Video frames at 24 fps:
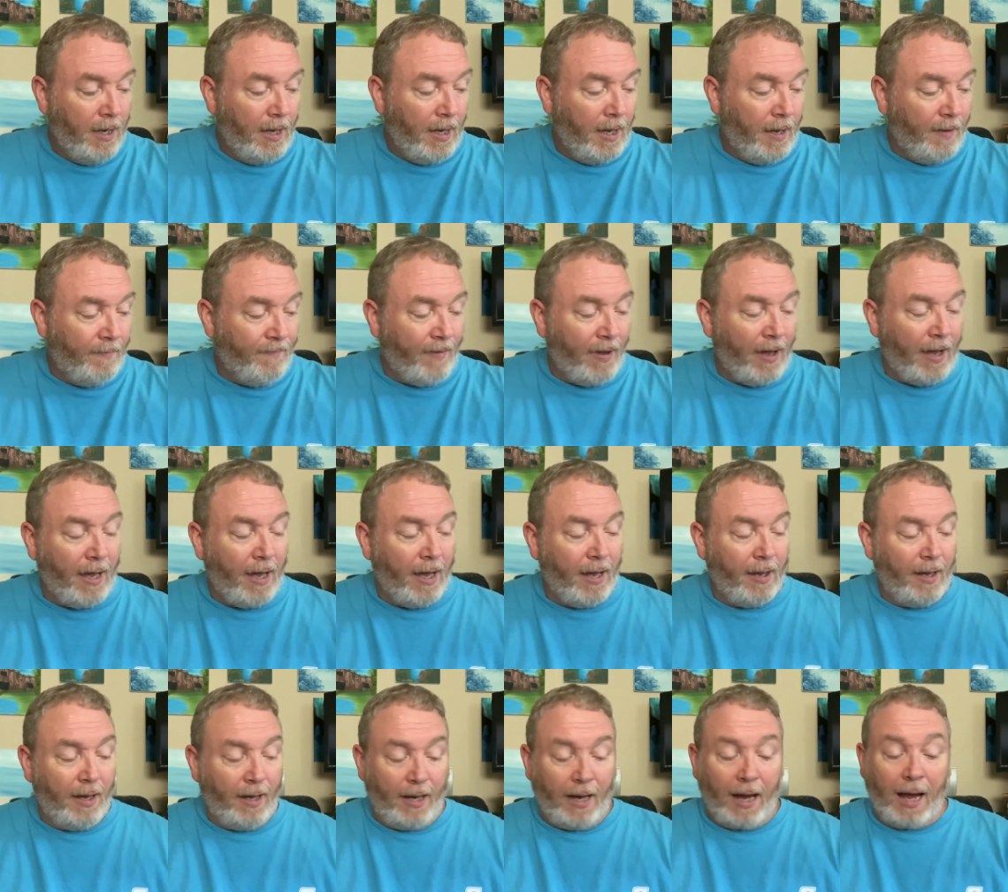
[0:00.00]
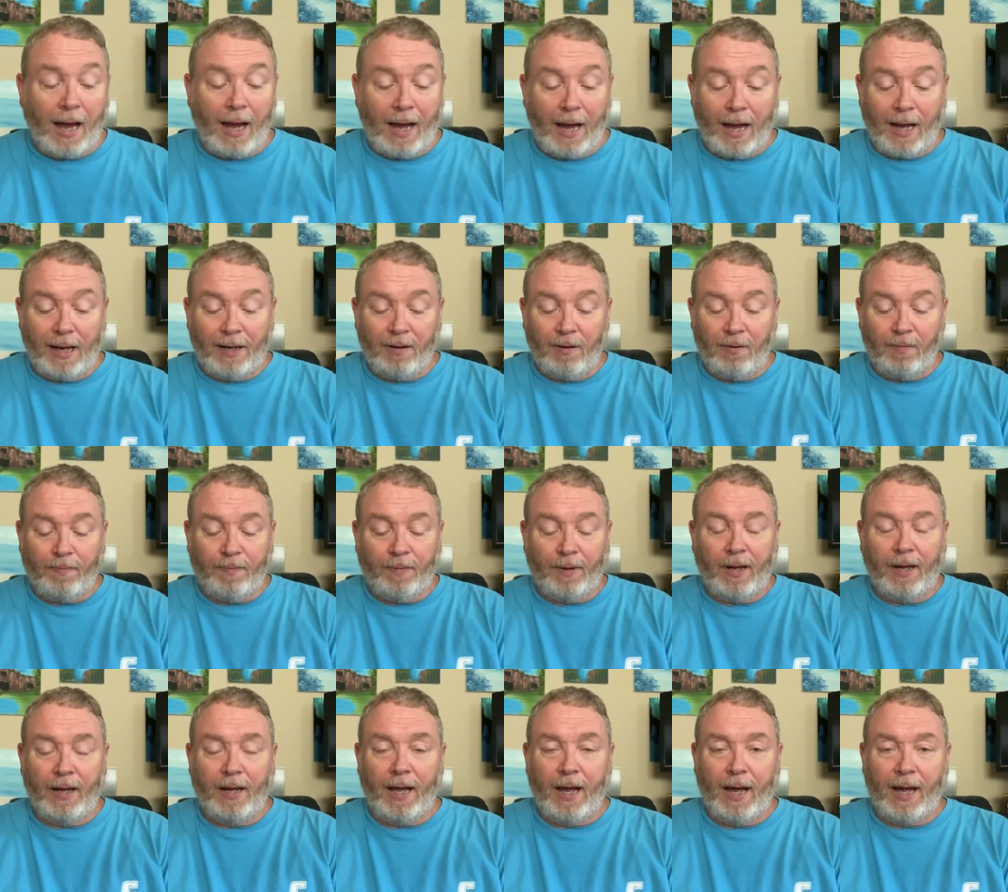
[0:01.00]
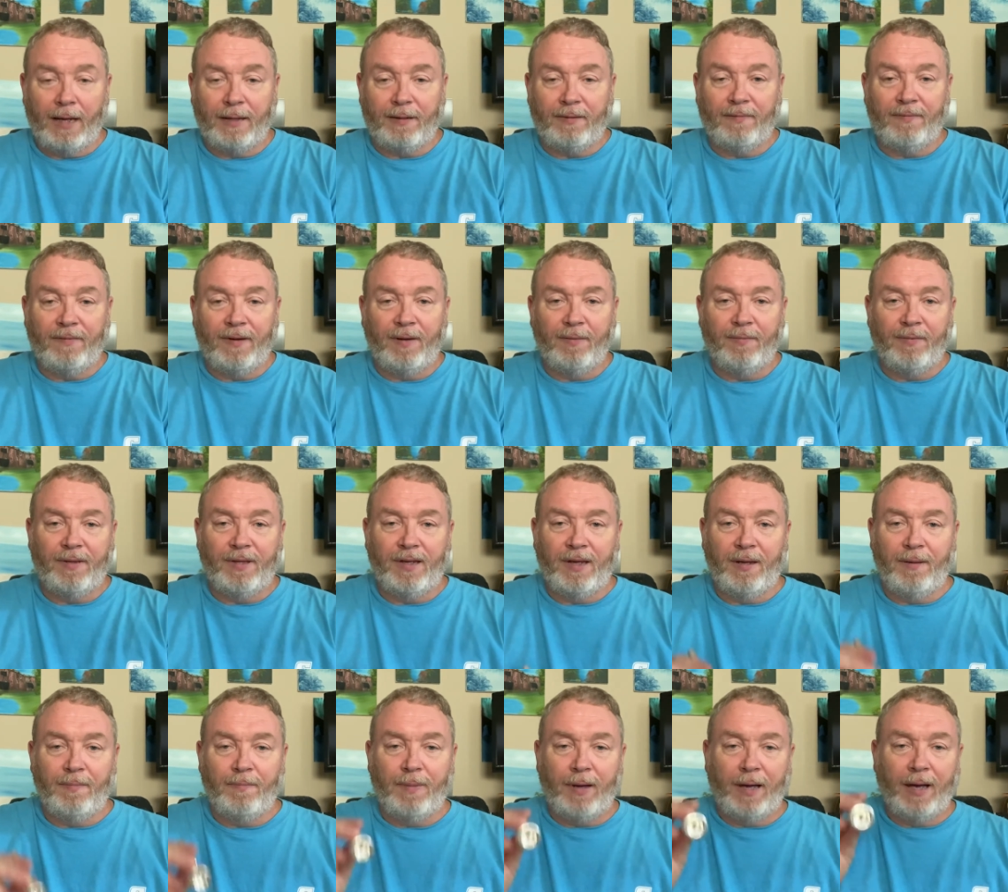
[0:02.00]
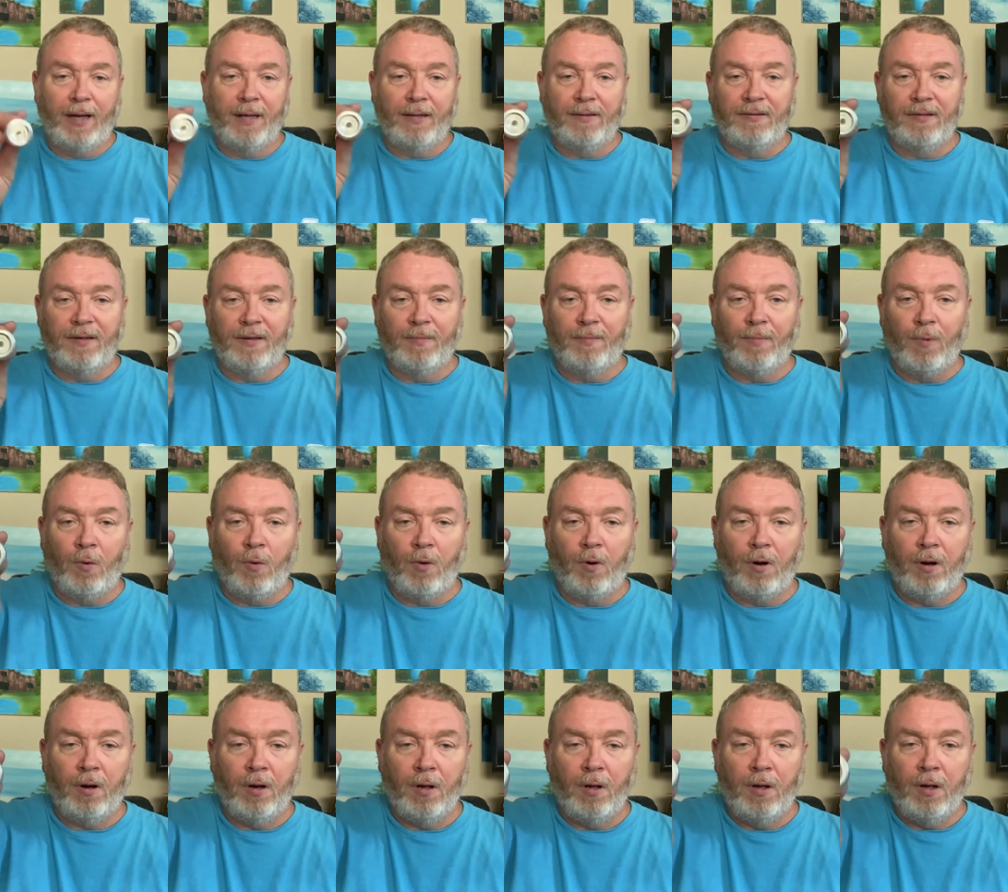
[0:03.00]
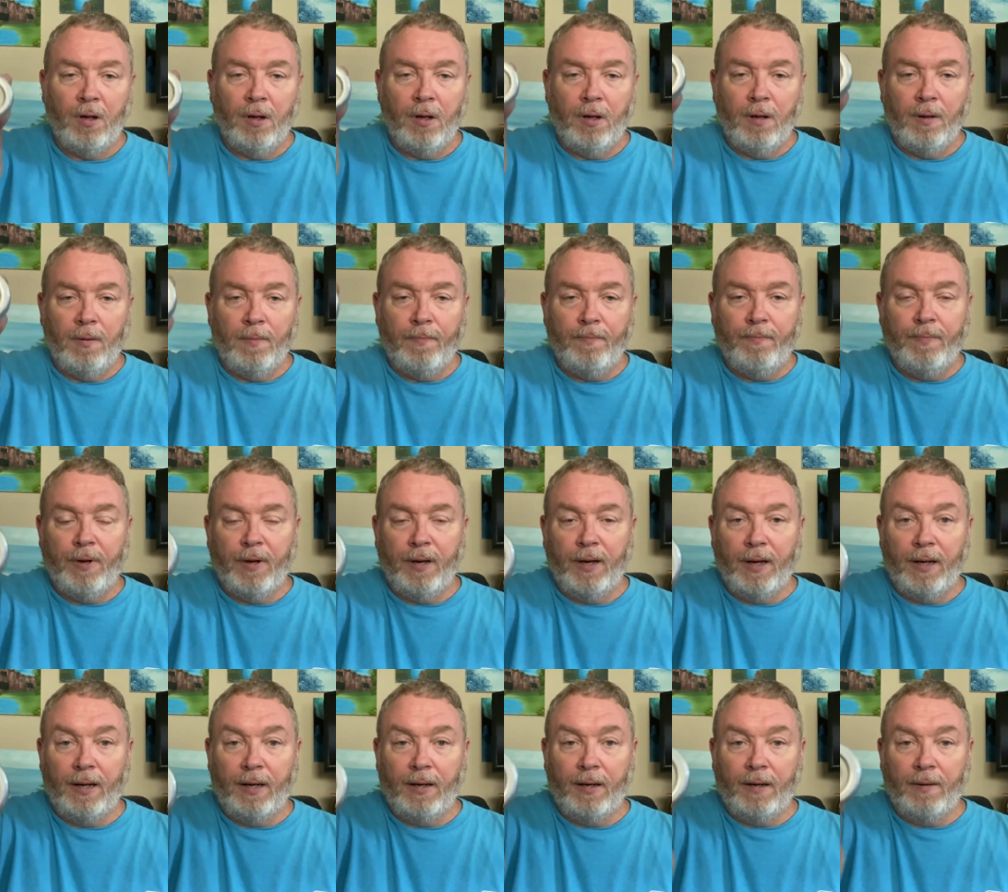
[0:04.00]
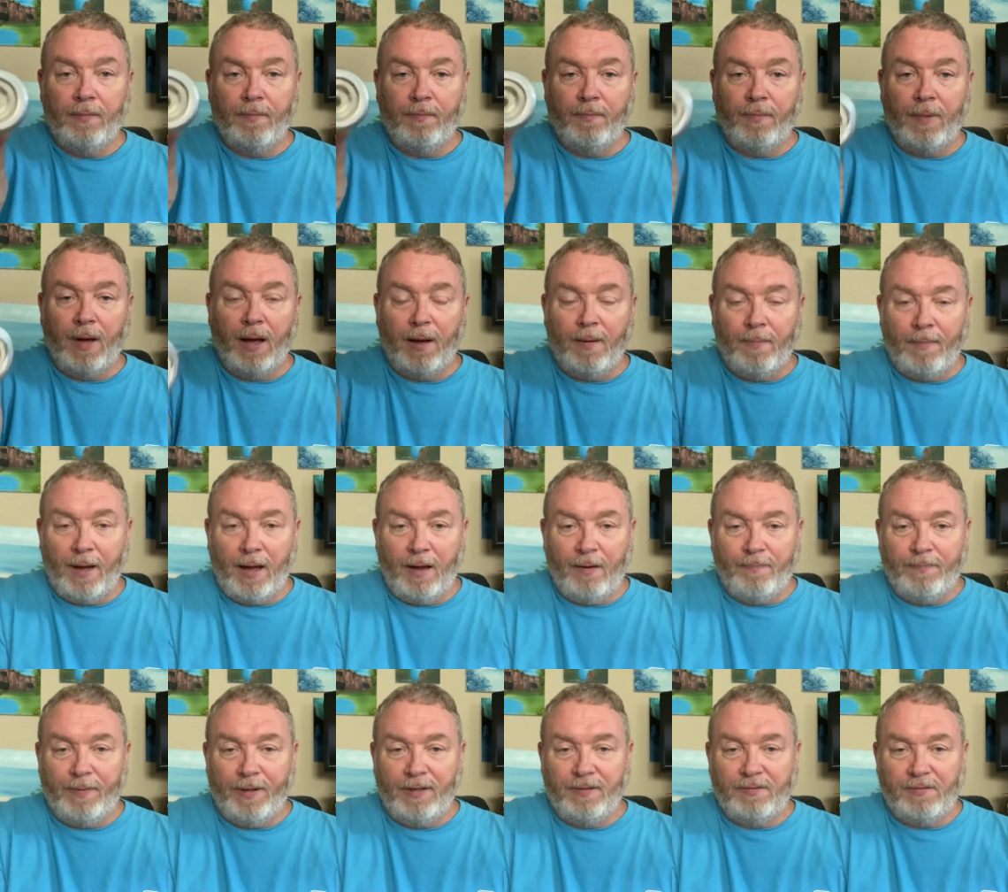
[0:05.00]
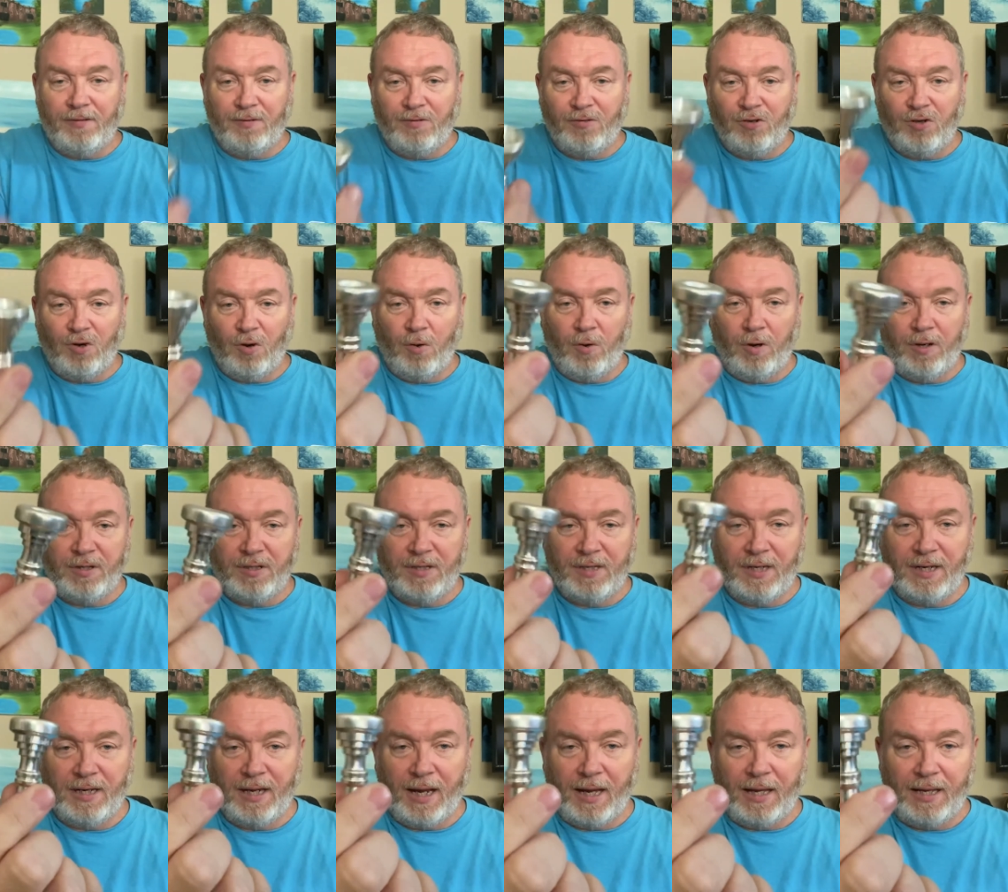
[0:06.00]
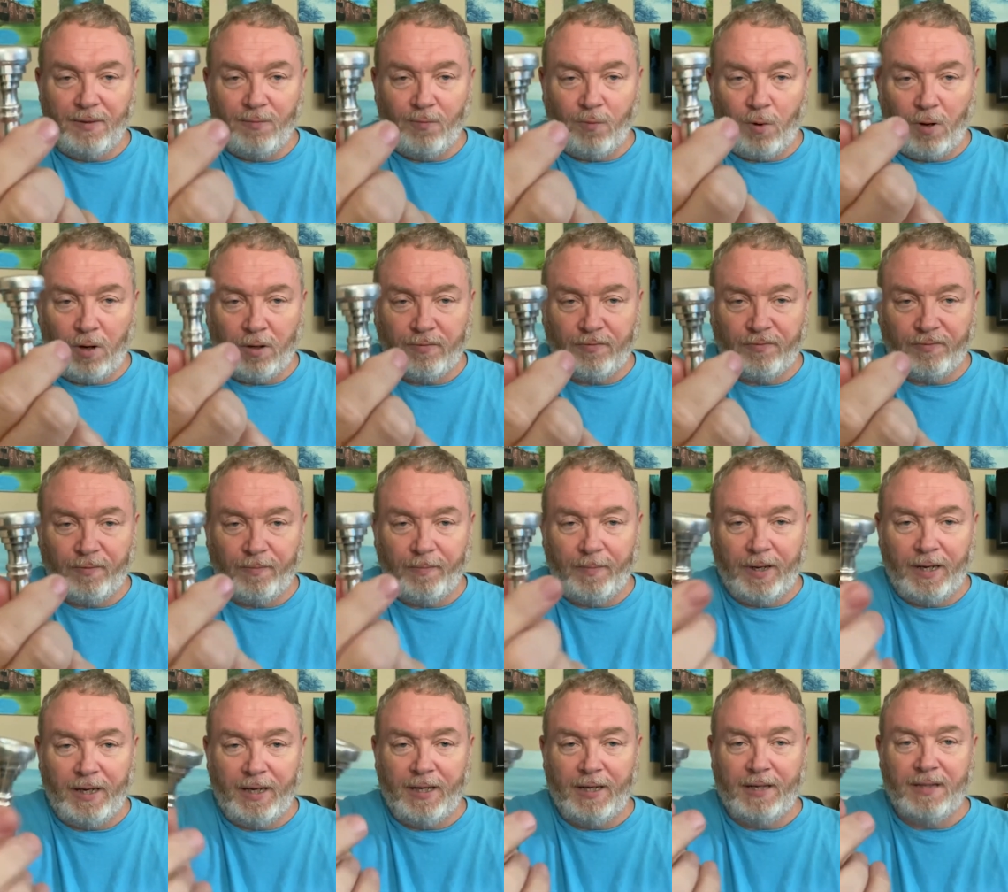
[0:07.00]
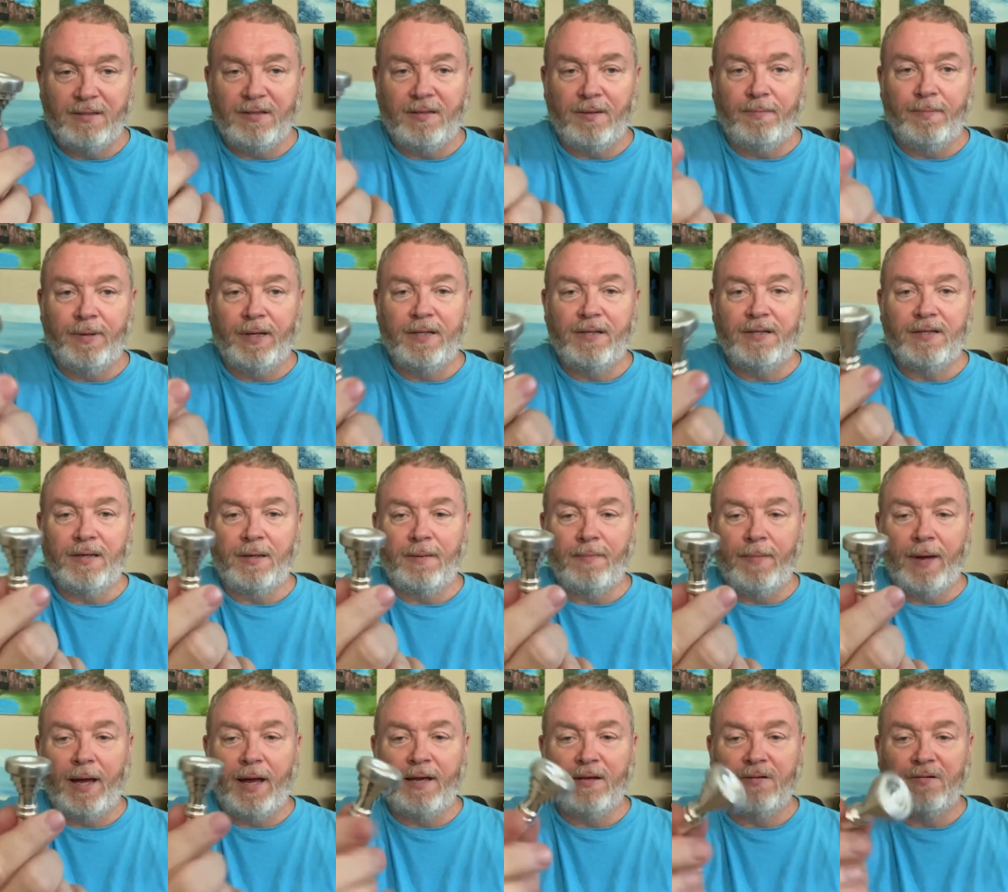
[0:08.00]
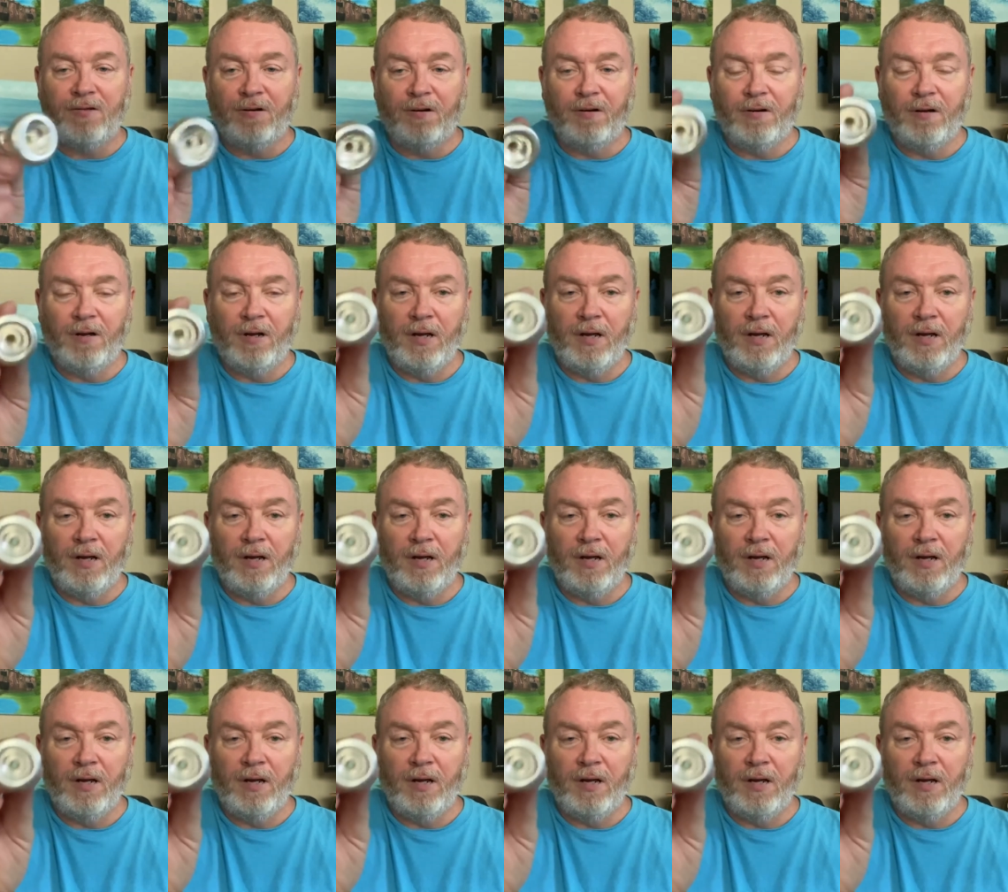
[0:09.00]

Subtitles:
If I don't play actively with any bands anymore, but my mouthpiece of choice that works for me is the BC Master.